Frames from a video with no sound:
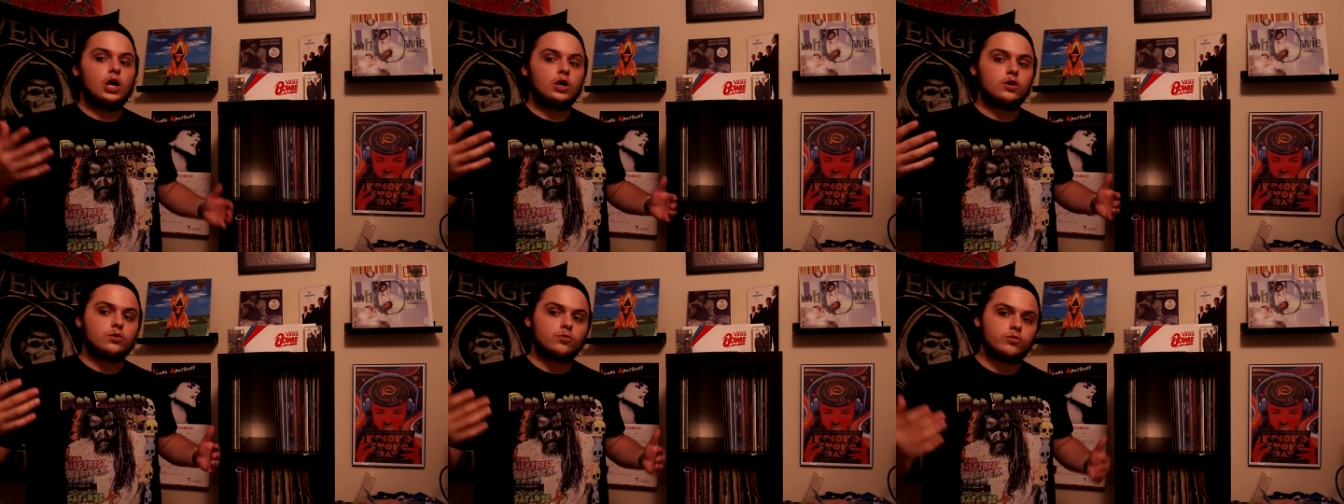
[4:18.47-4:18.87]

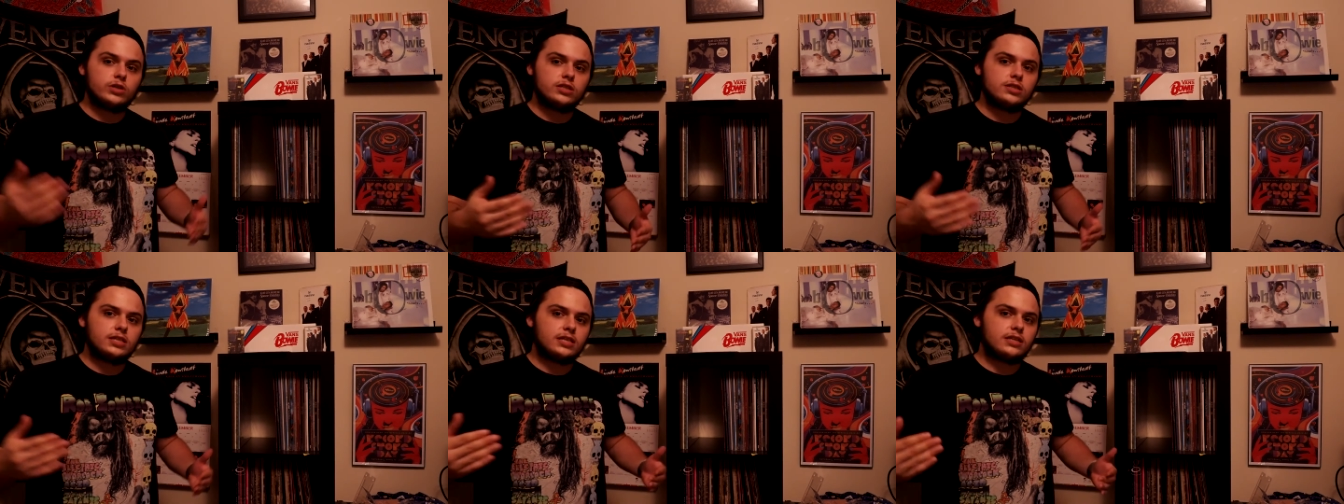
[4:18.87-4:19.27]

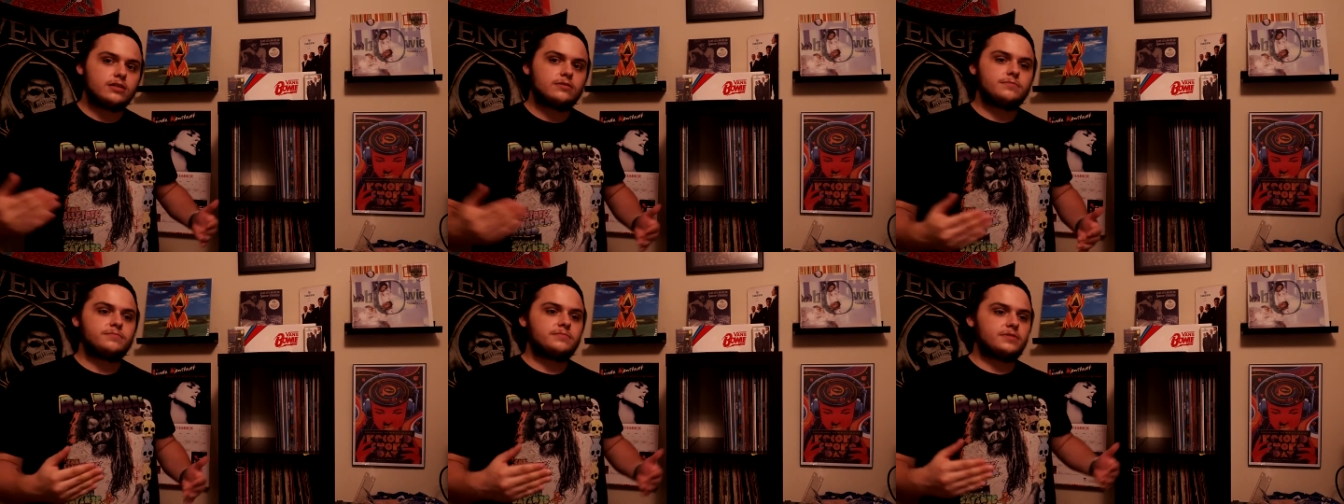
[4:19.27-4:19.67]
really
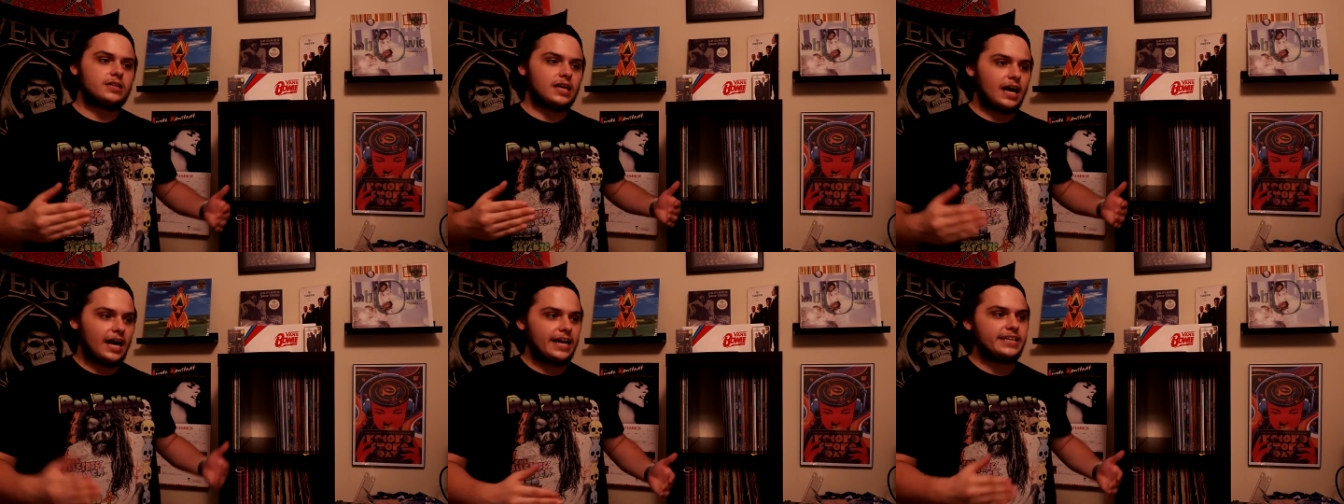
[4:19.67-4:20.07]

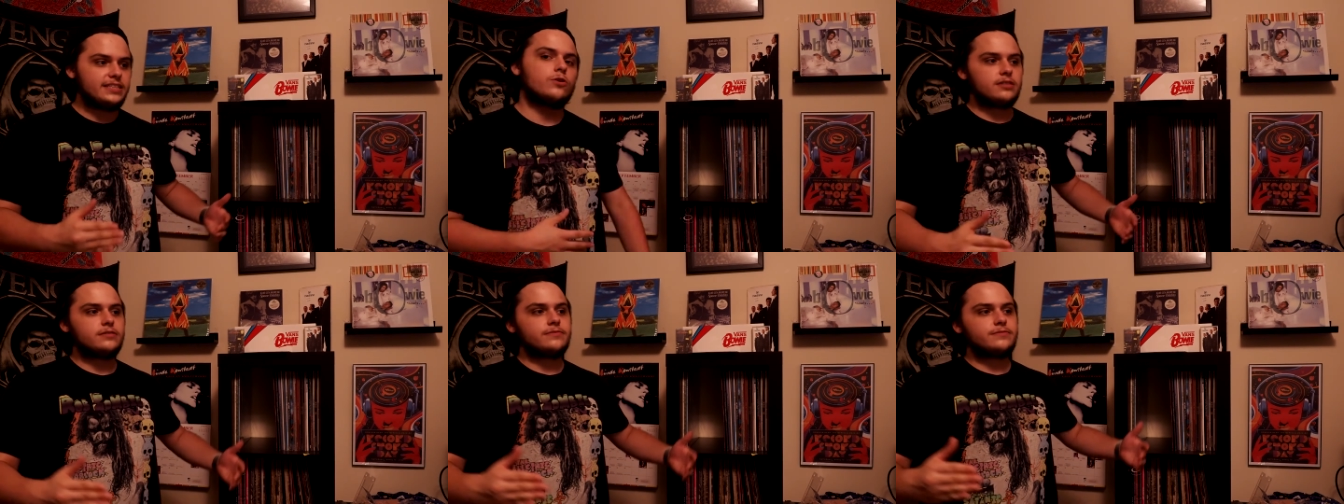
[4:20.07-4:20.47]
kind
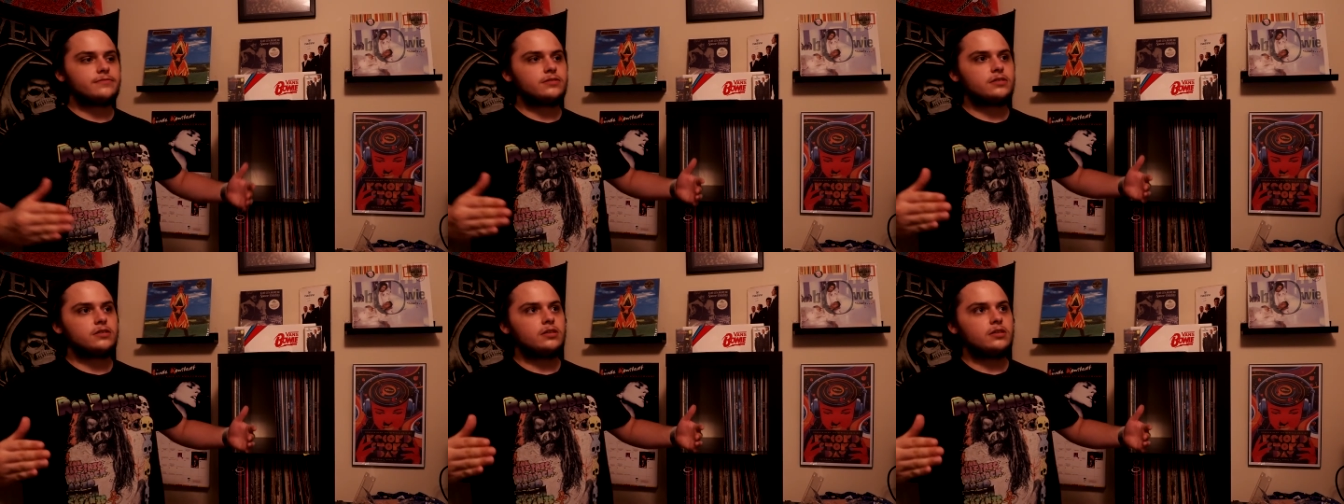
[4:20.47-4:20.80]
of